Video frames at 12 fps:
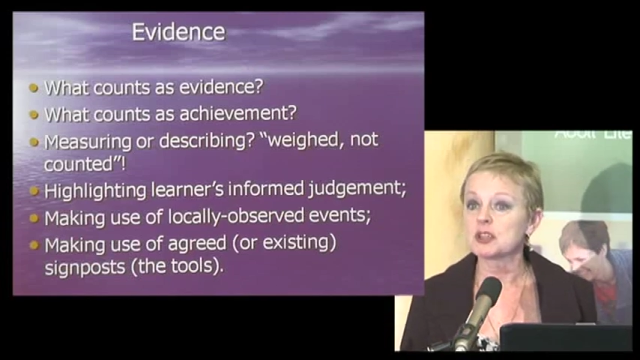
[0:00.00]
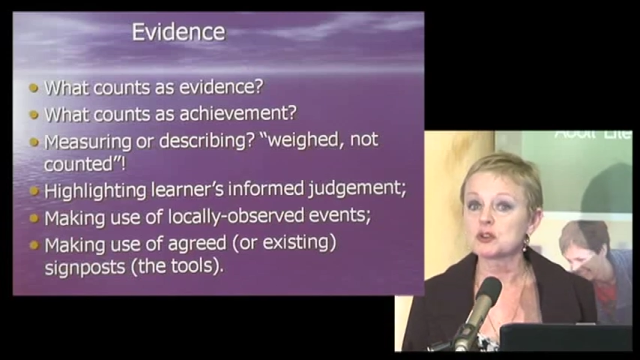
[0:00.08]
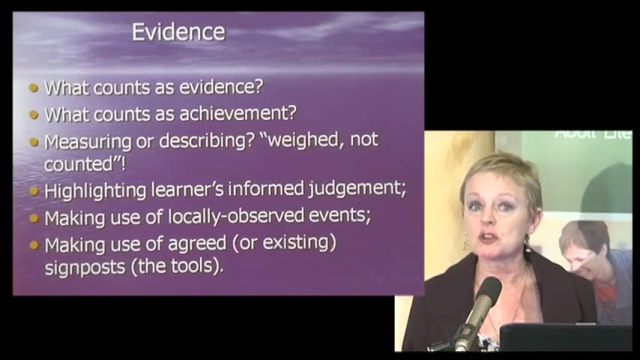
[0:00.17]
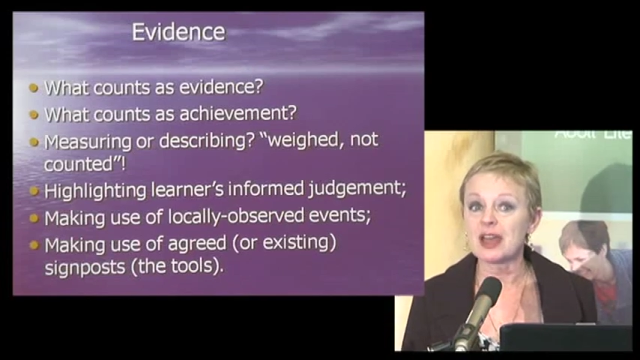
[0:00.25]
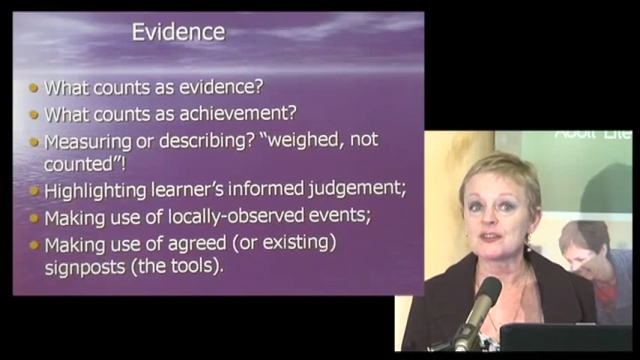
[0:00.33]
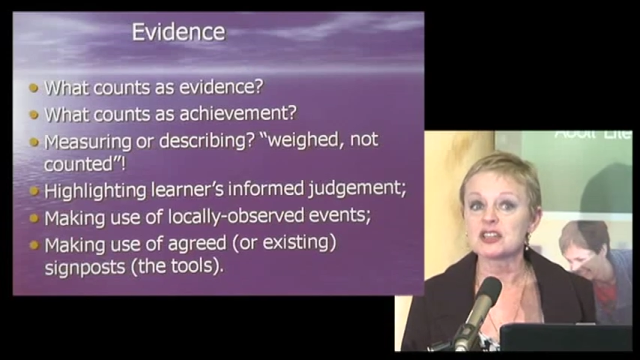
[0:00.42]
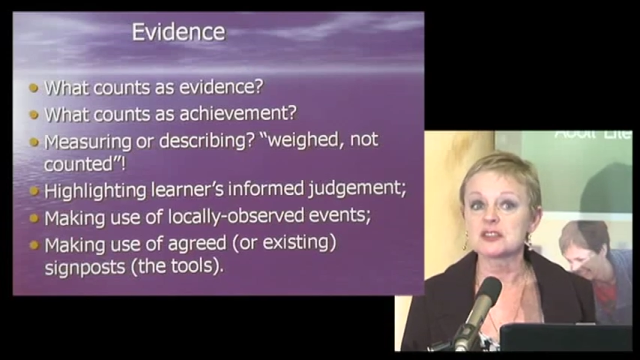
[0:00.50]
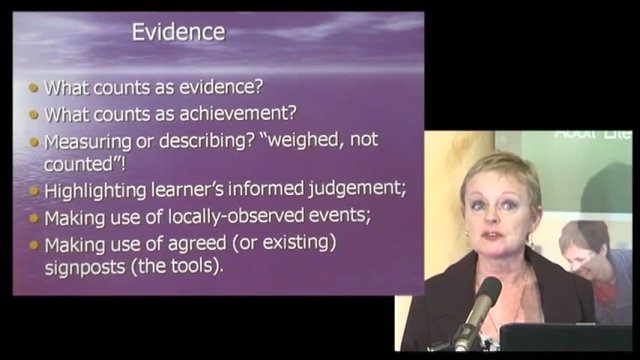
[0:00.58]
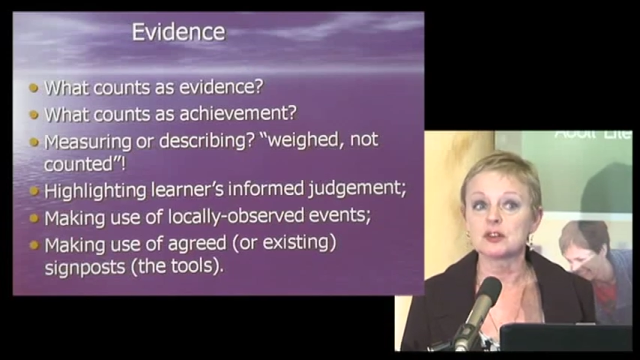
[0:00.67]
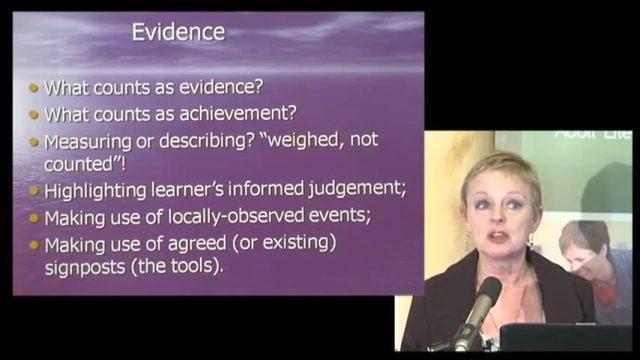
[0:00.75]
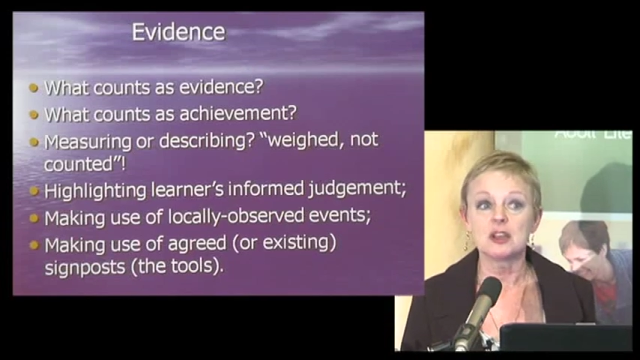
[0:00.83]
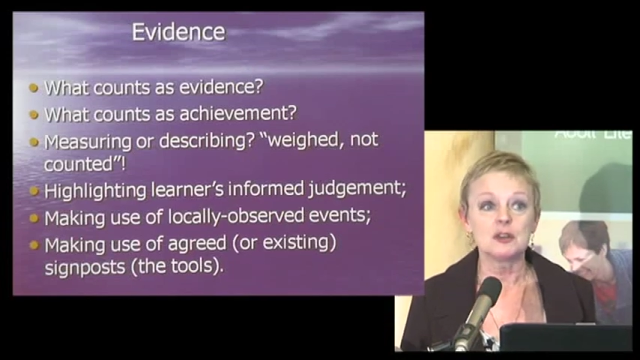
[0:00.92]
not evidence
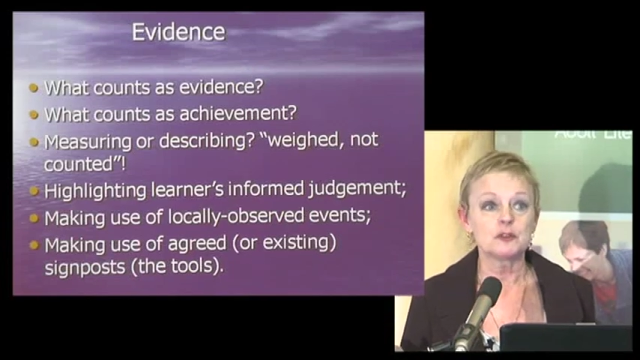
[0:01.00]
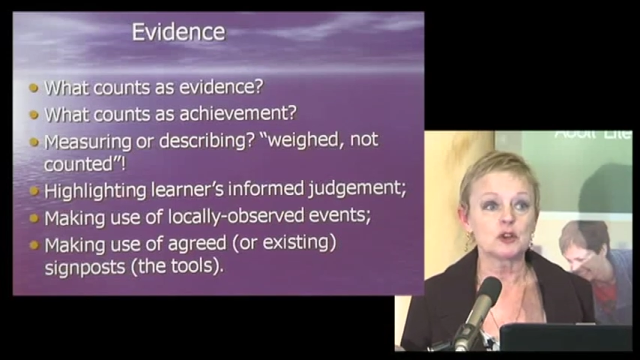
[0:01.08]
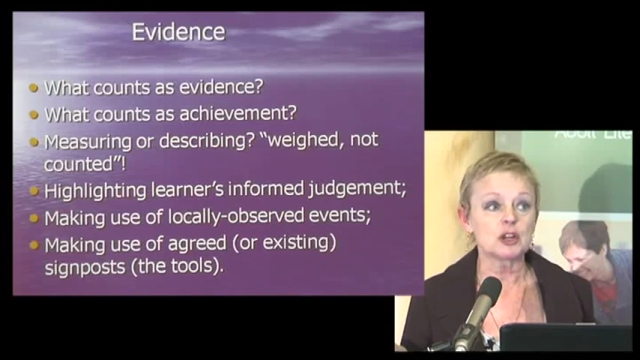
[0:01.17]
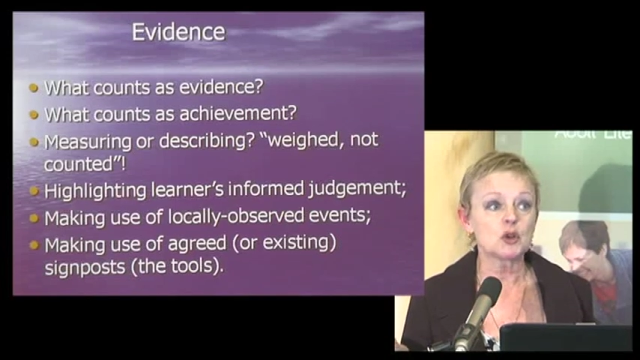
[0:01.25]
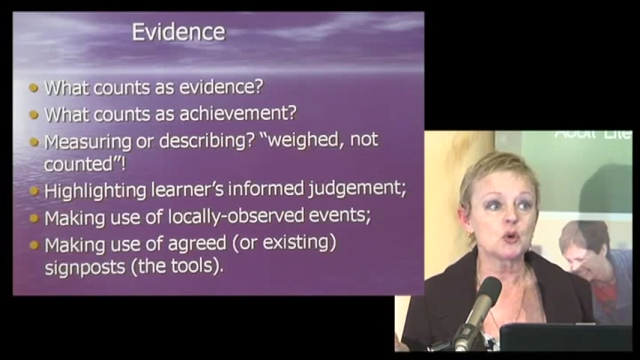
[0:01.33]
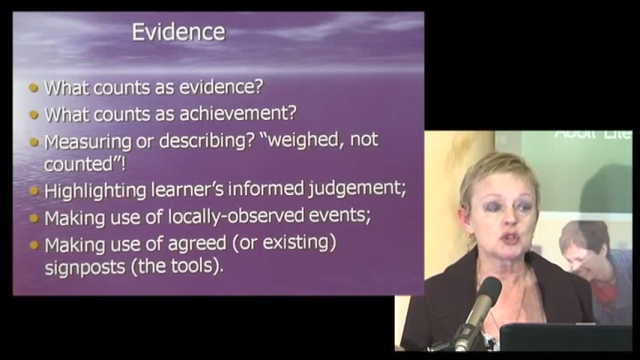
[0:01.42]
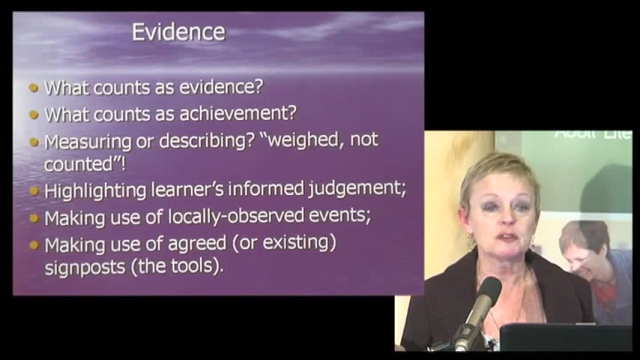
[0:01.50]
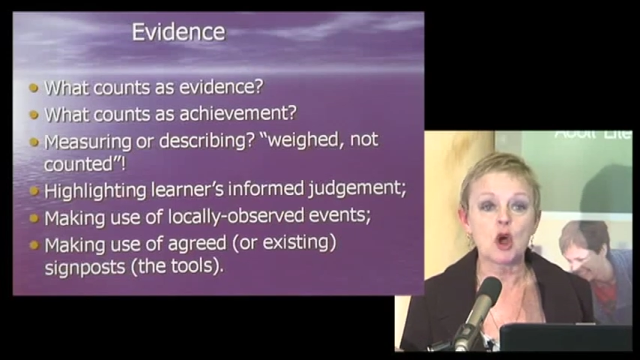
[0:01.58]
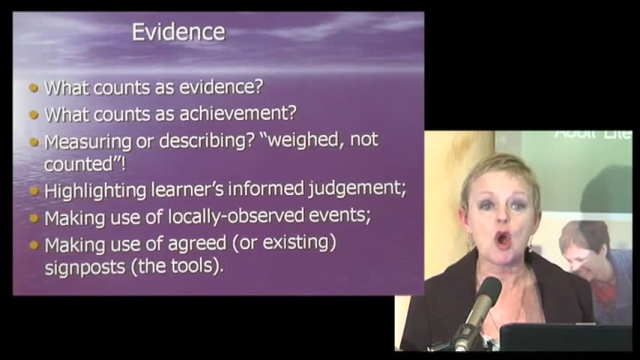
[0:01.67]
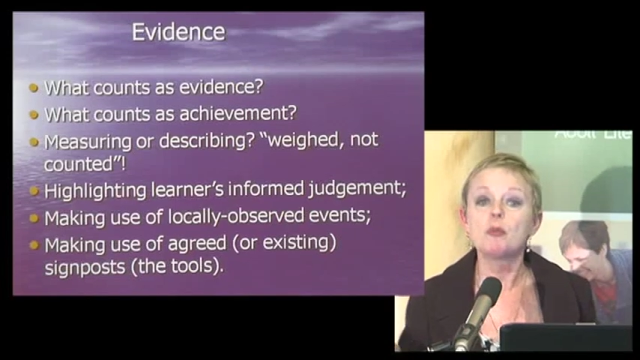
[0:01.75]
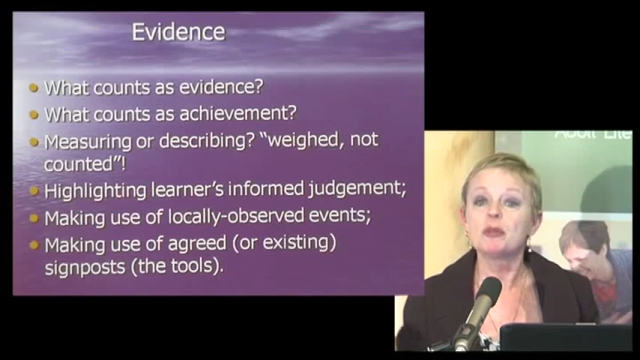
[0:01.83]
for a court of law,